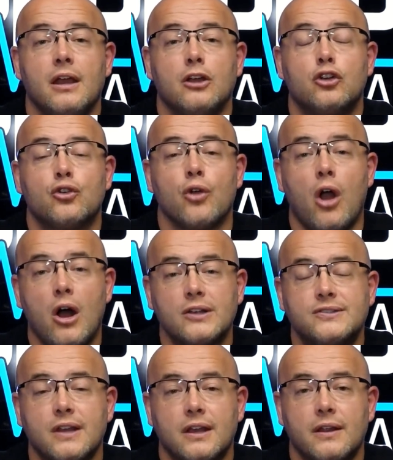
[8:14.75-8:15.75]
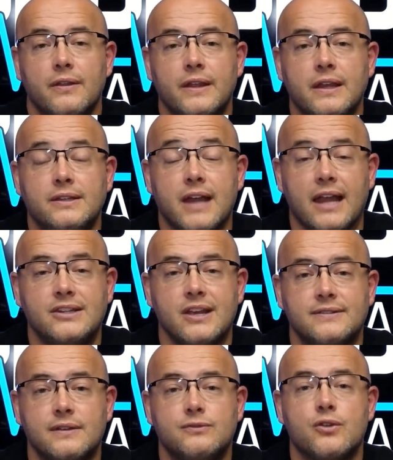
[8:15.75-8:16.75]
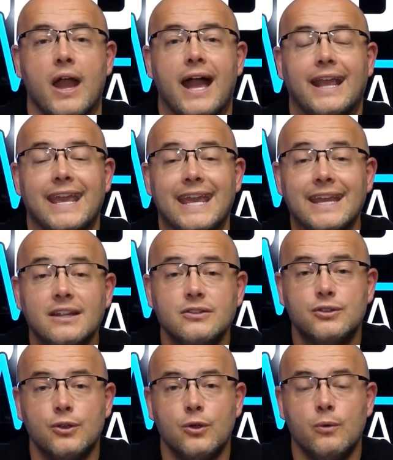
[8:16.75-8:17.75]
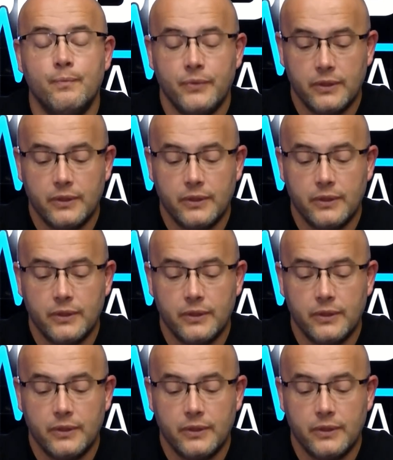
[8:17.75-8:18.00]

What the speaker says: cross the digestive tract into